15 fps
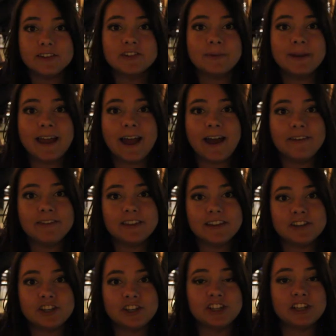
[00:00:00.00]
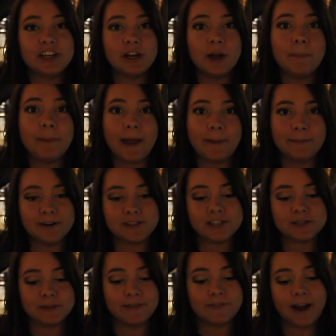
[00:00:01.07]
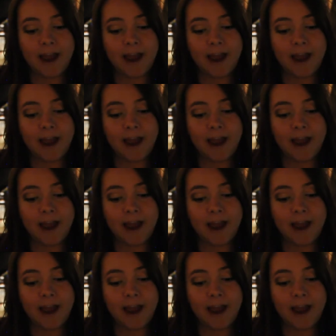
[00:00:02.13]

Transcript: So we have the shishito peppers as one of our